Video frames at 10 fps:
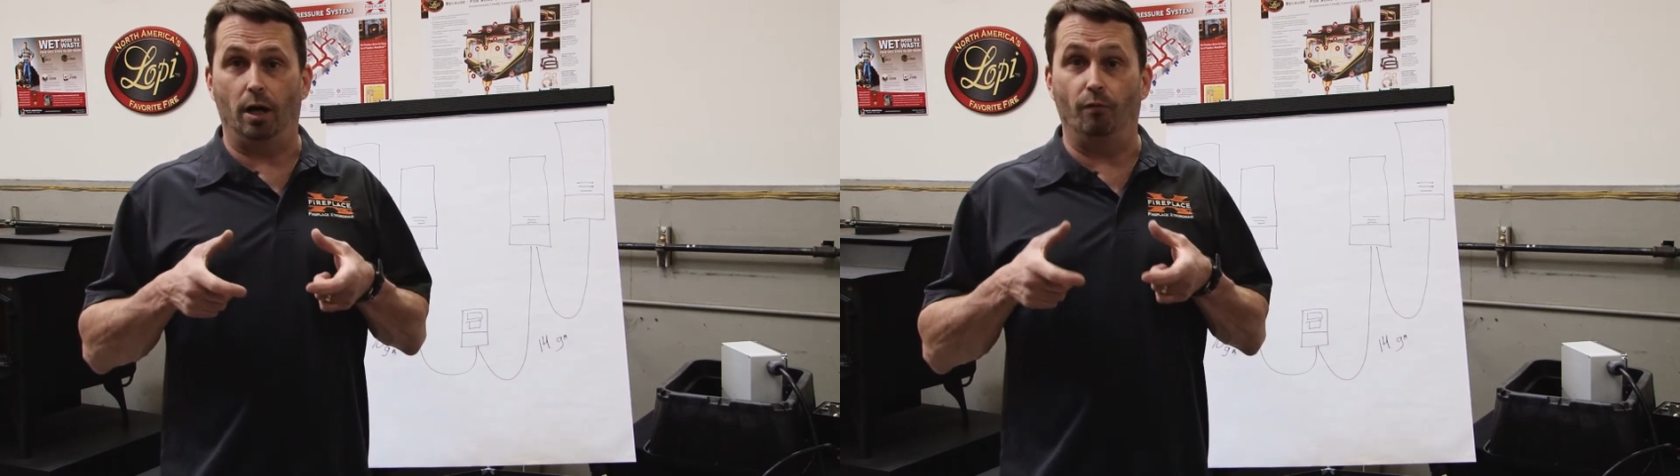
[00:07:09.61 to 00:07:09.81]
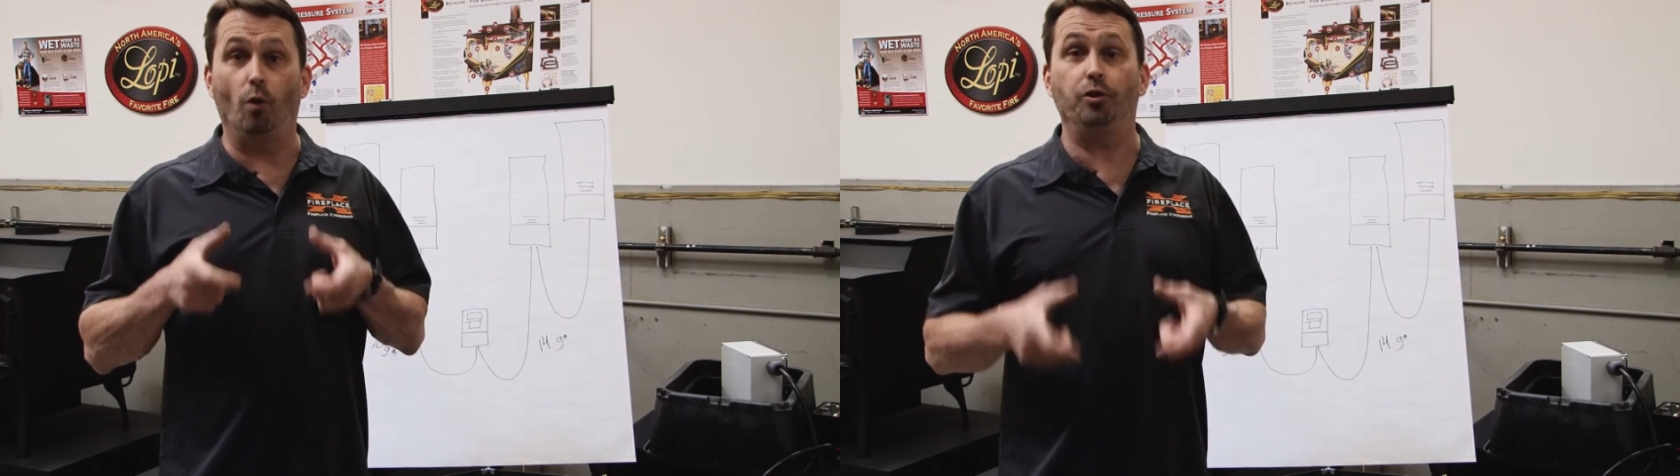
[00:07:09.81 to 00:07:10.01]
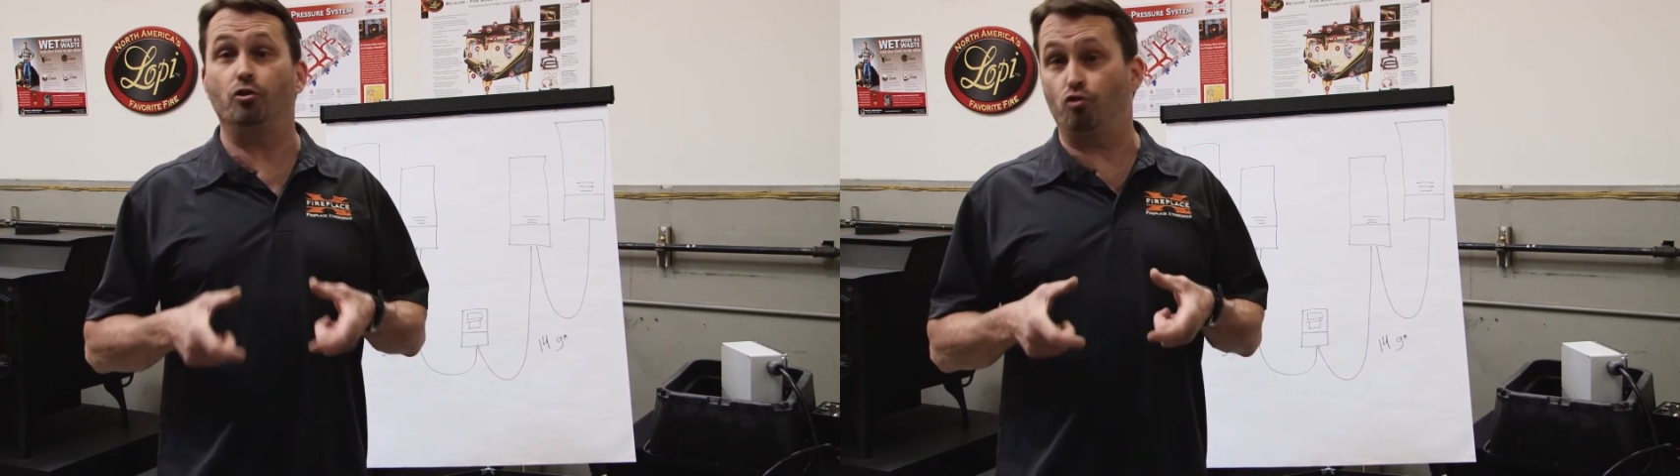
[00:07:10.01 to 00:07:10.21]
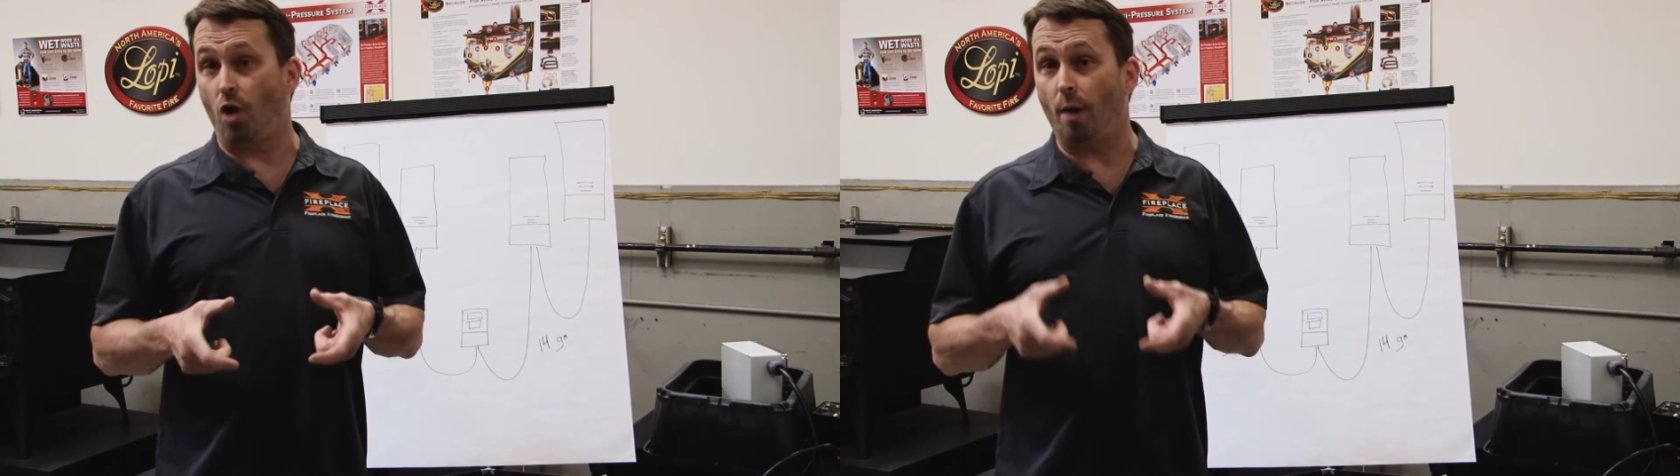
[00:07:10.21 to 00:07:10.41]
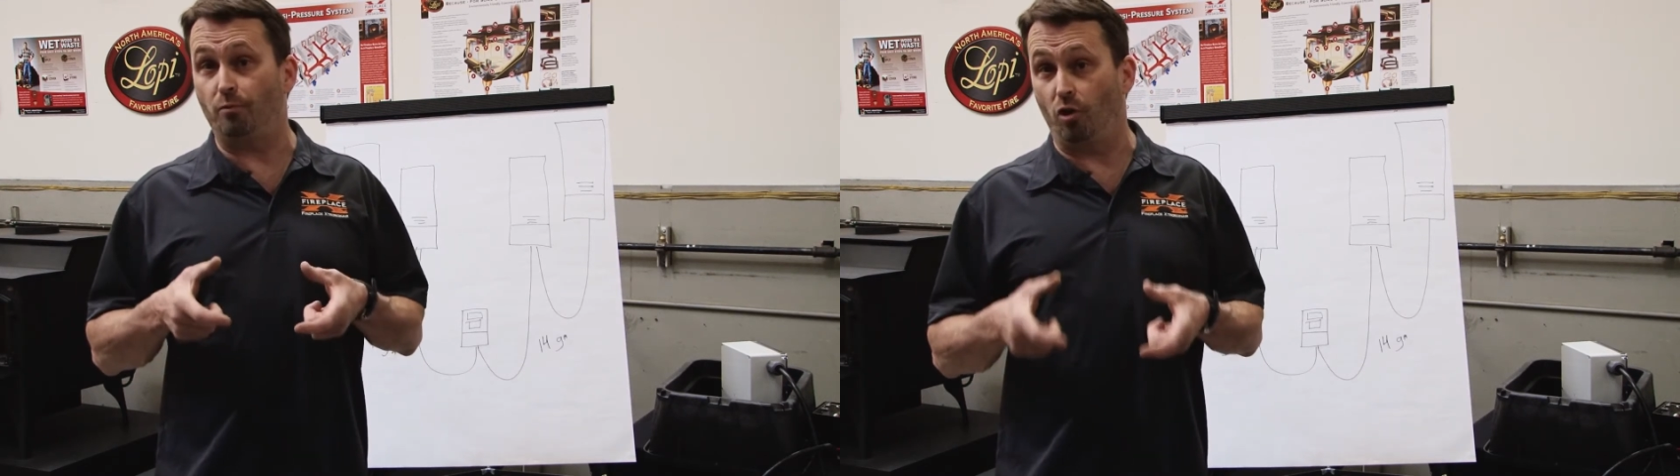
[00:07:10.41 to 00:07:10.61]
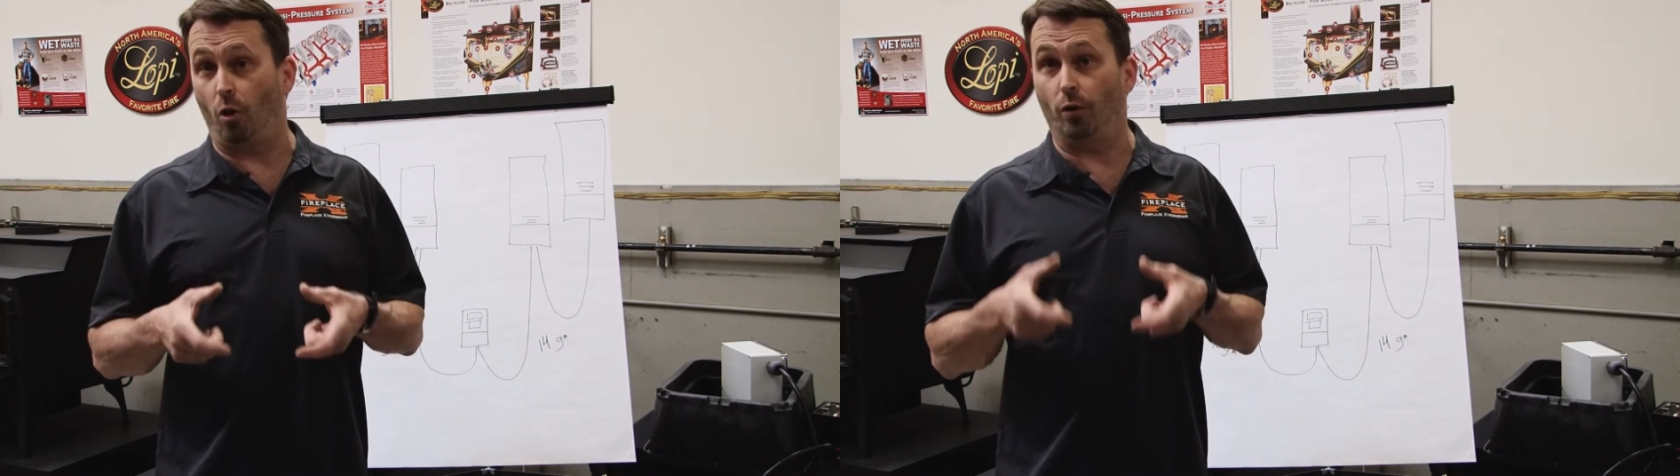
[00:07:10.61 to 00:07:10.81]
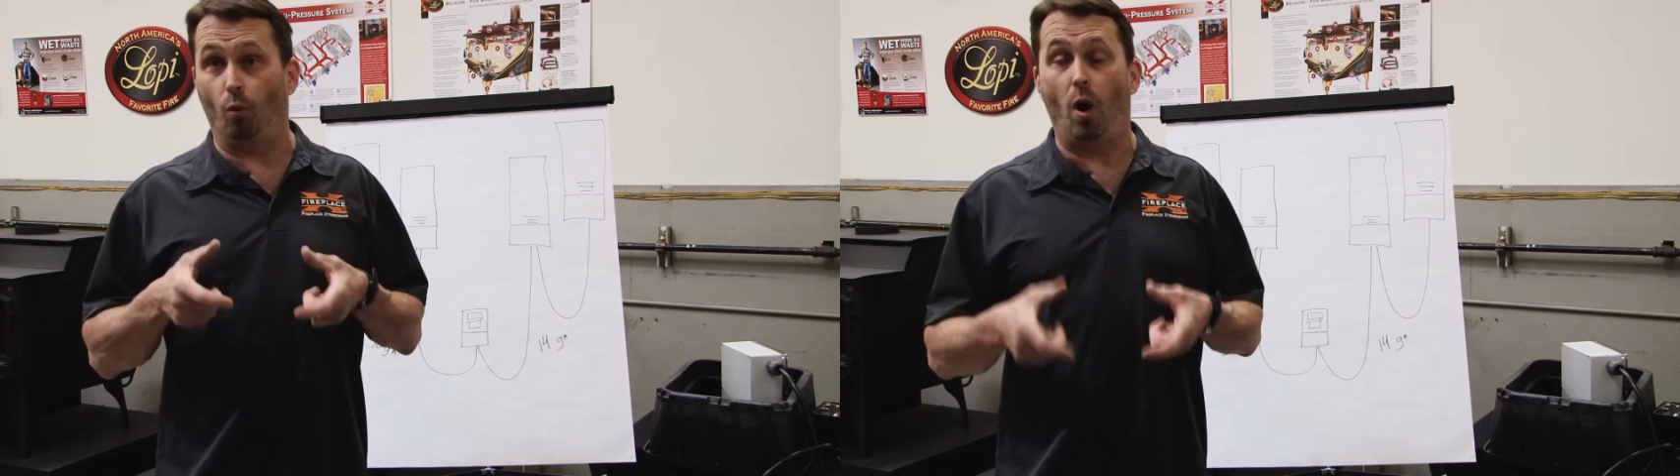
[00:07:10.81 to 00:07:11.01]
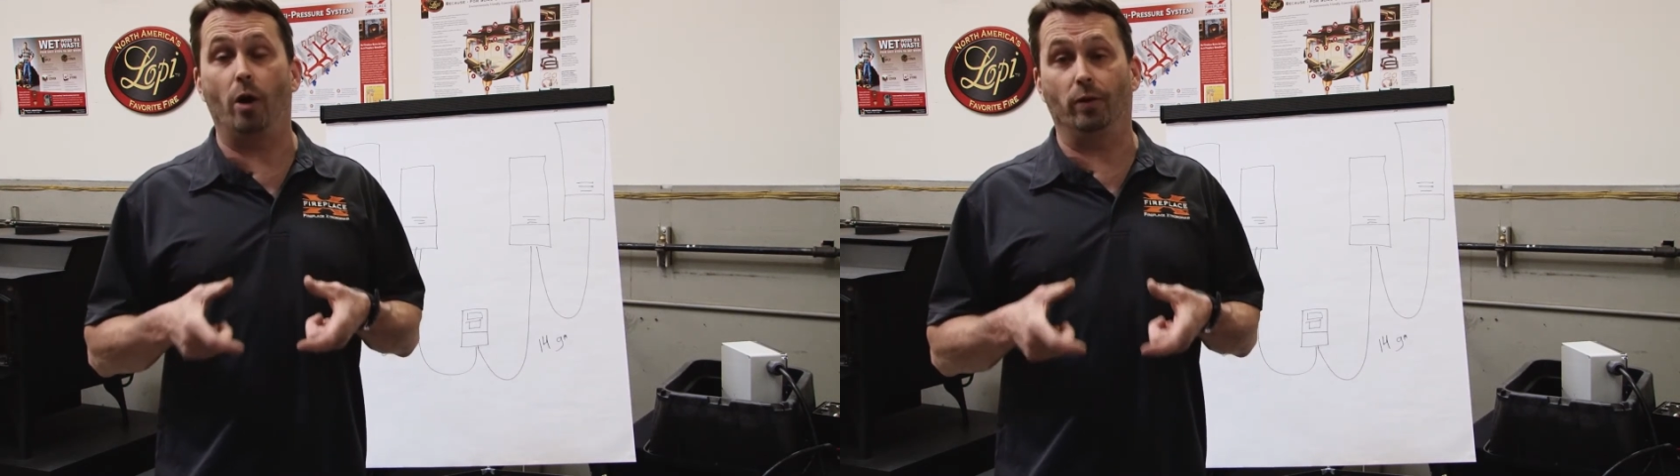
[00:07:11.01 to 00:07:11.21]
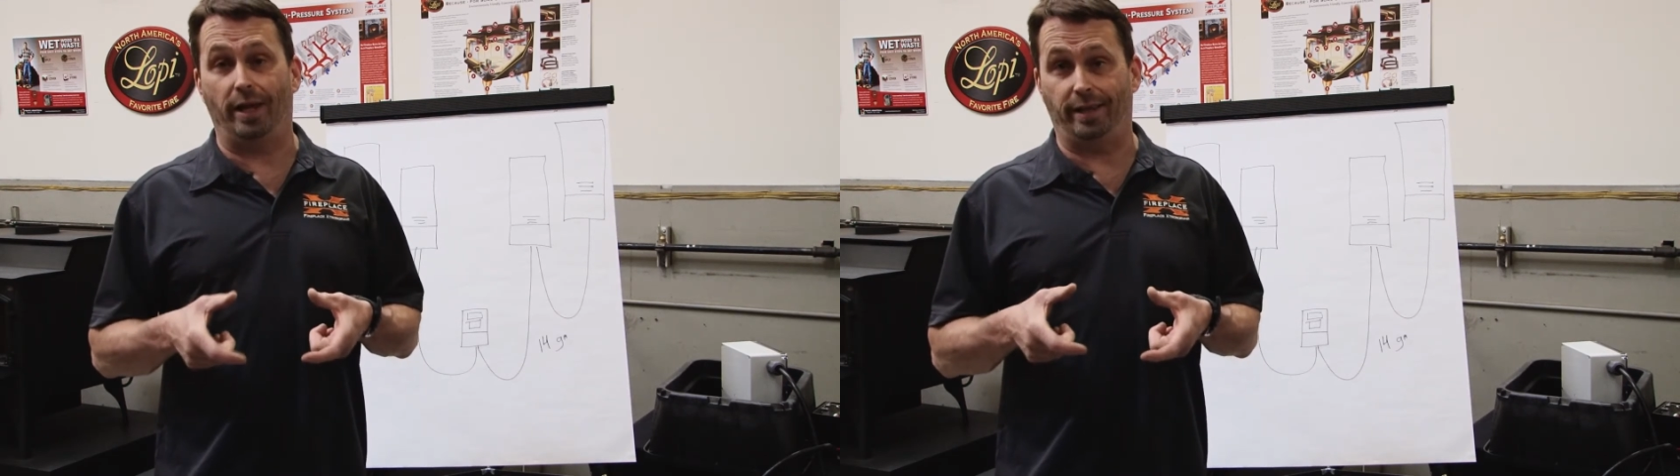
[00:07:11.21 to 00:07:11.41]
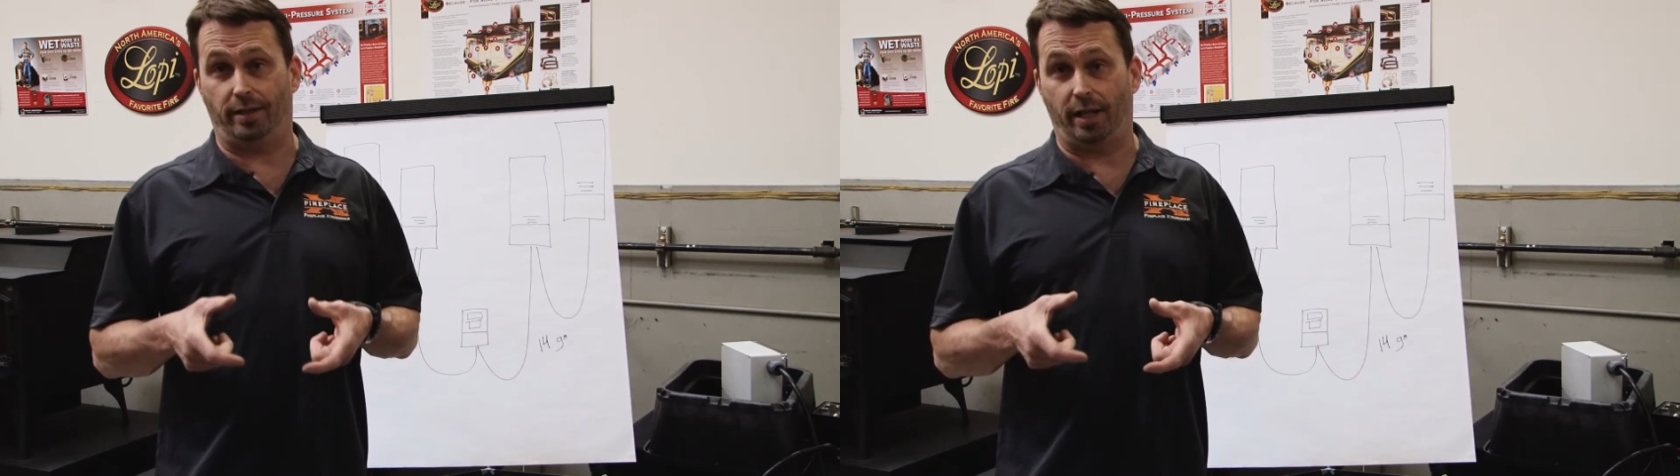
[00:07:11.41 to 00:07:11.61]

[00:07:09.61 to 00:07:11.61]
voltage drop chart and the wire length